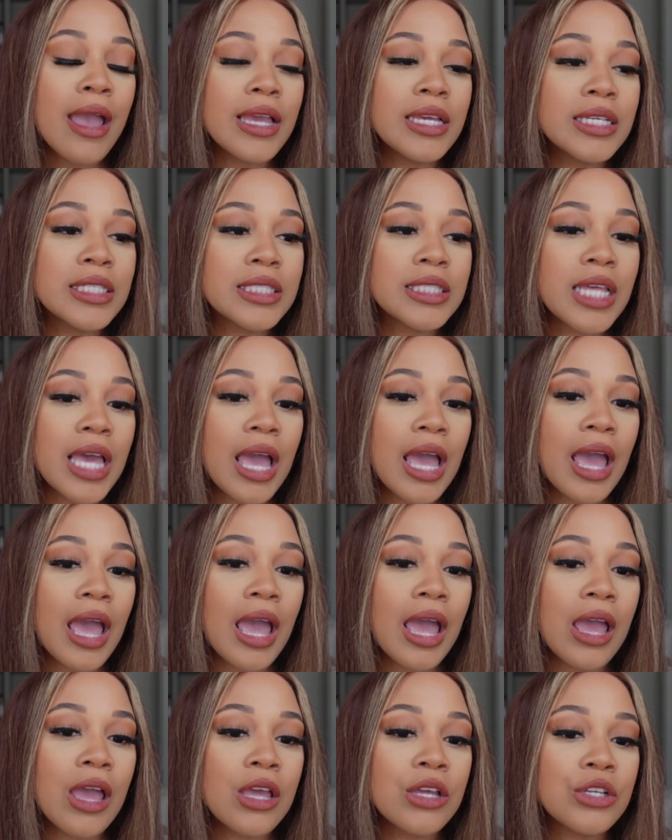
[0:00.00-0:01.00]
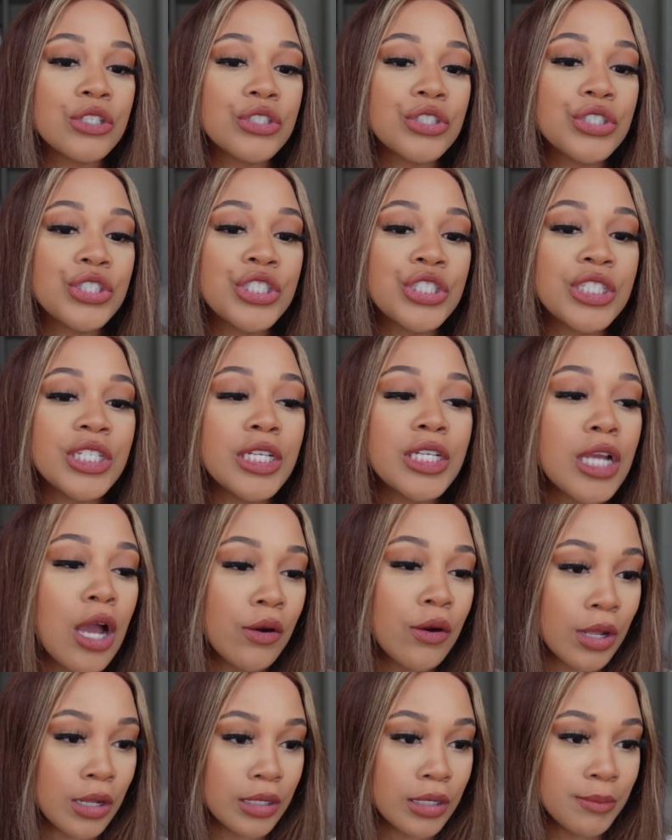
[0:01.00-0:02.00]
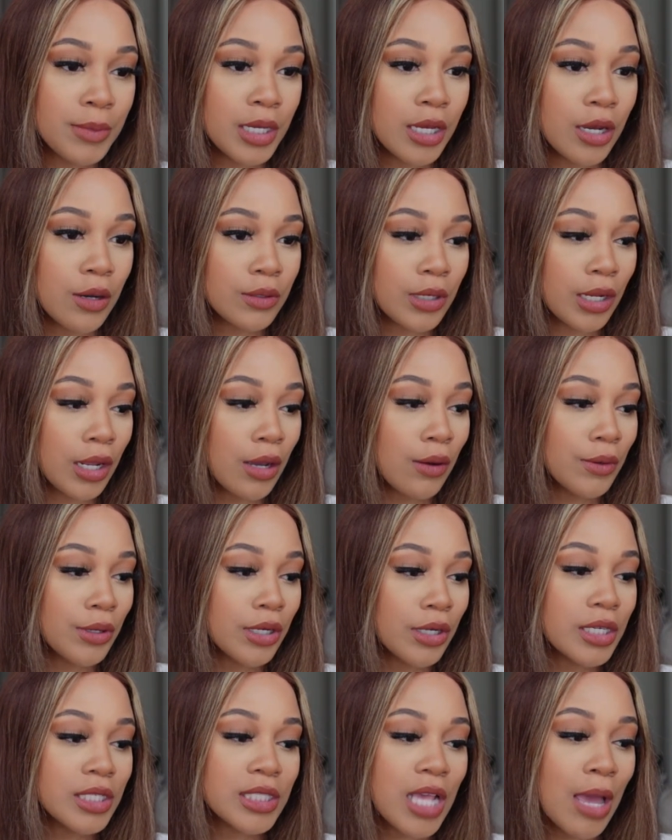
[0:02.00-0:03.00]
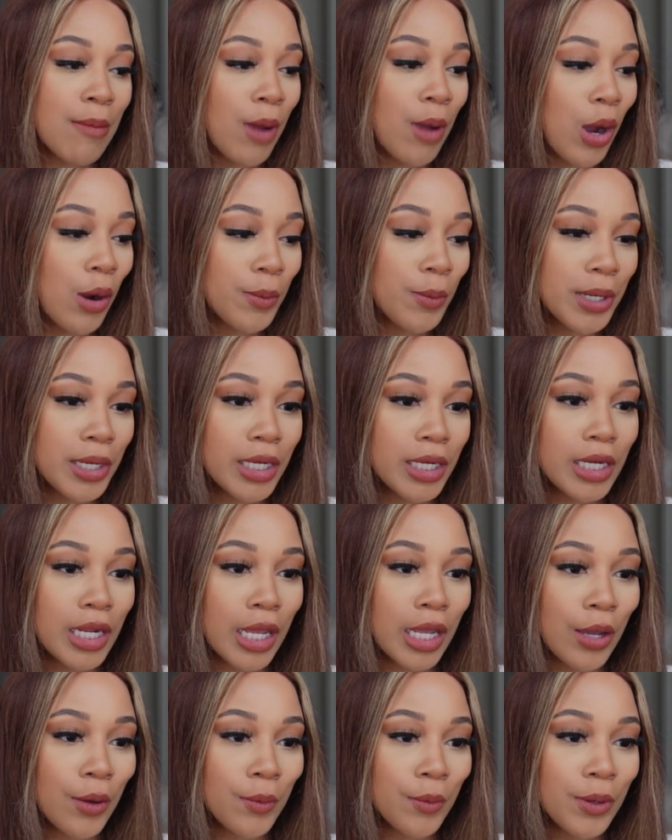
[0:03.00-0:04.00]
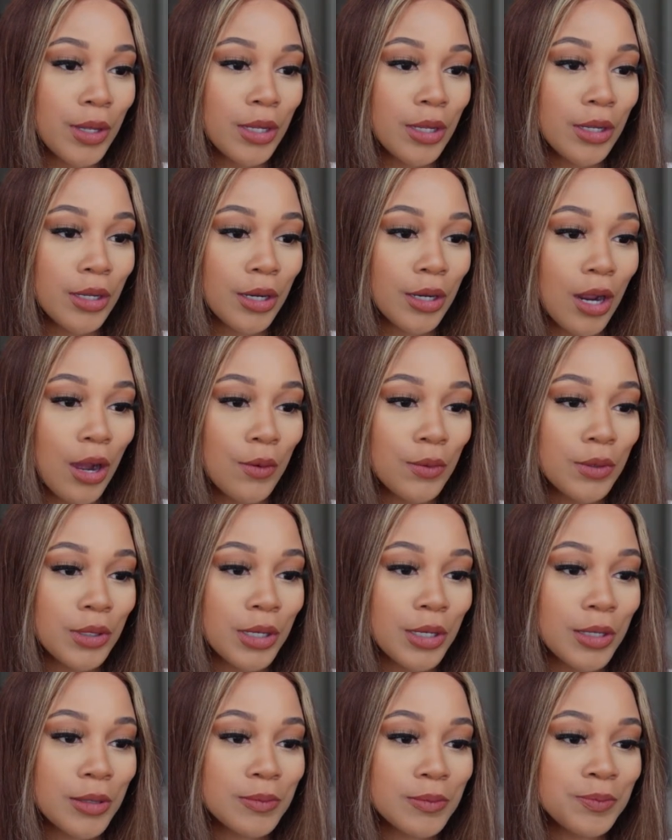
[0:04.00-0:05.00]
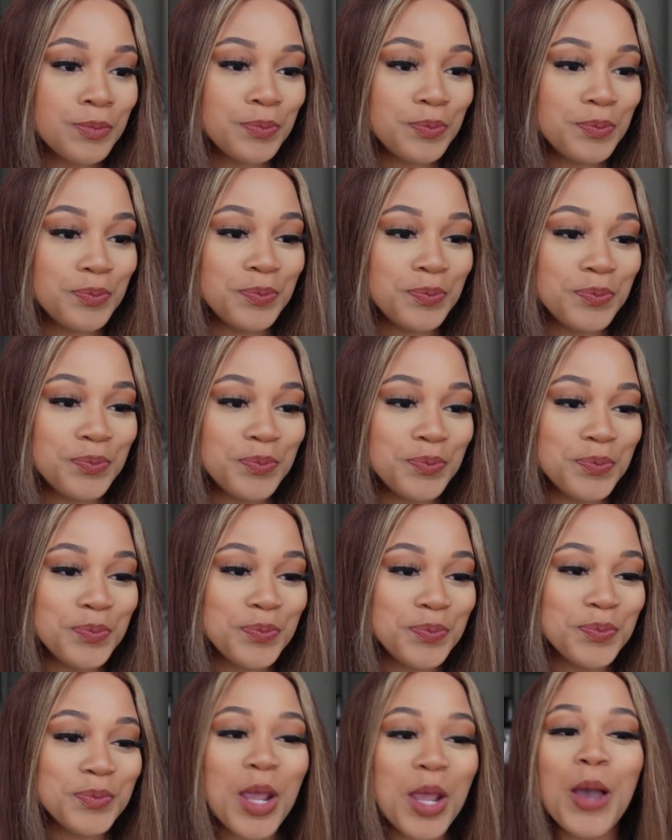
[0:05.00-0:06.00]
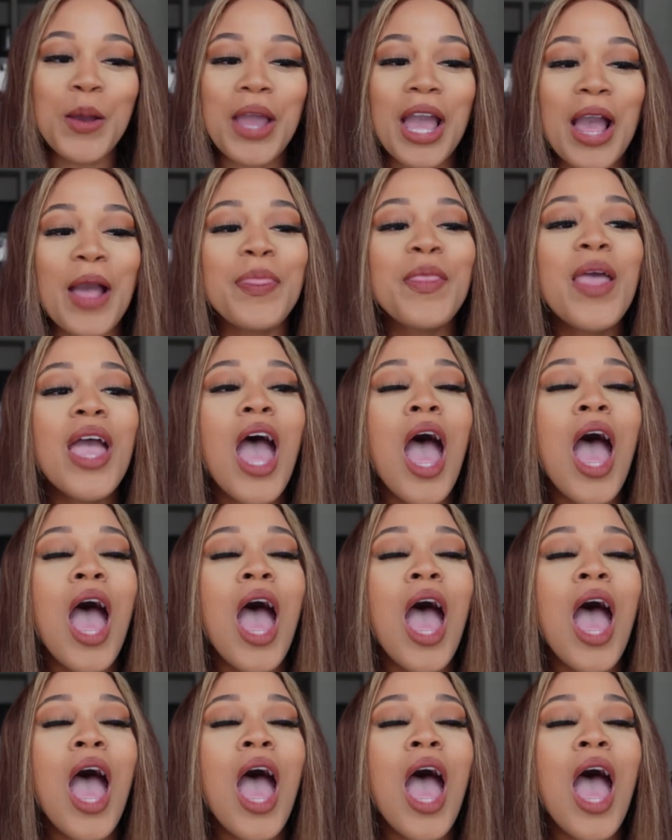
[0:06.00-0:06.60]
is that she, hold on, let me go down here because I'm already down here. Hold up. Okay.